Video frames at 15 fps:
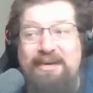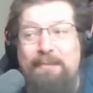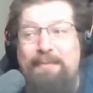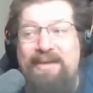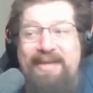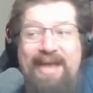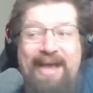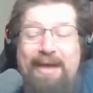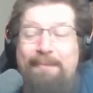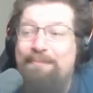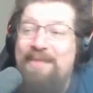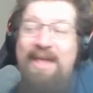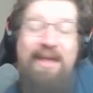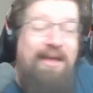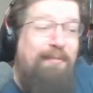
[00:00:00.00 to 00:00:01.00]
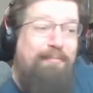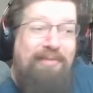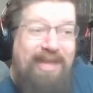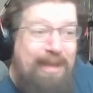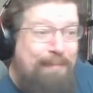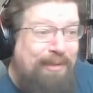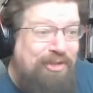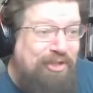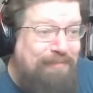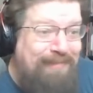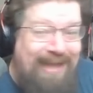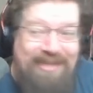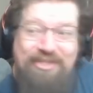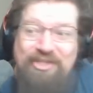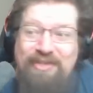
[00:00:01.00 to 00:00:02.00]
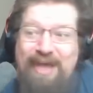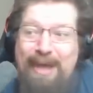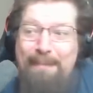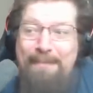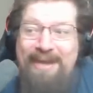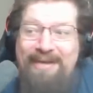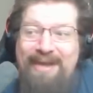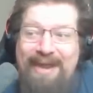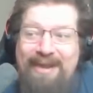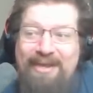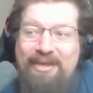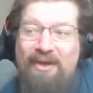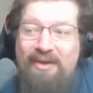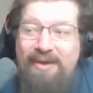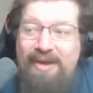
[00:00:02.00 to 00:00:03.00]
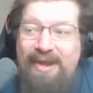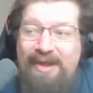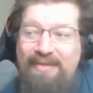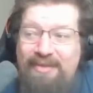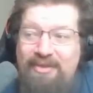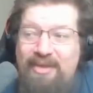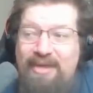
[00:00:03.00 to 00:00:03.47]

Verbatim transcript: But yeah, play a bunch of mechs slap magnetic on it, and then you could